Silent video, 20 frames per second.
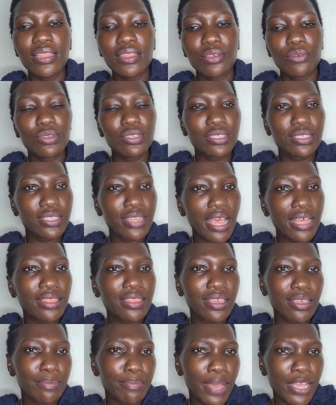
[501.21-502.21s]
There is
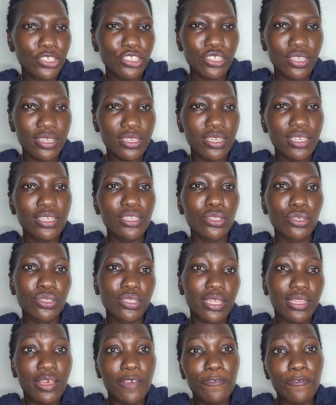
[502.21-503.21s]
nothing much they need.
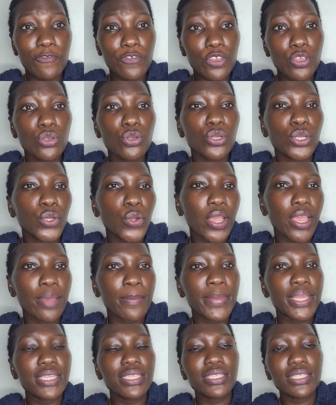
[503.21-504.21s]
Those are the few
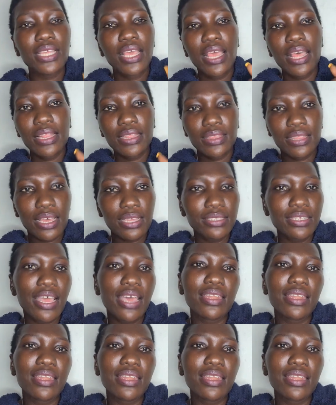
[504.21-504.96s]
requirements that,